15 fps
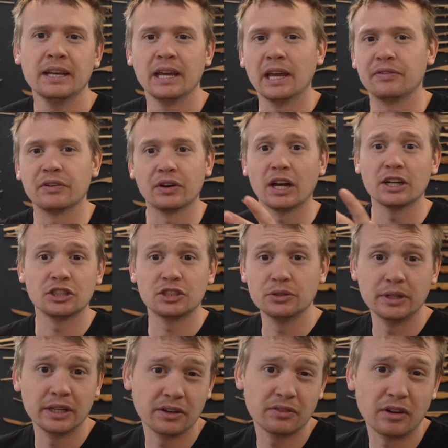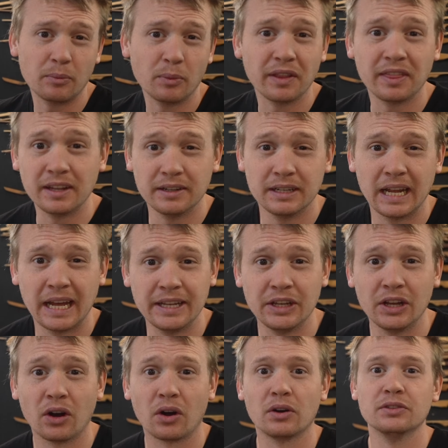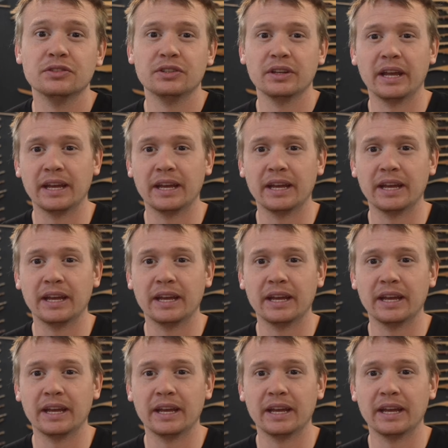if you're not shooting from within 10 yards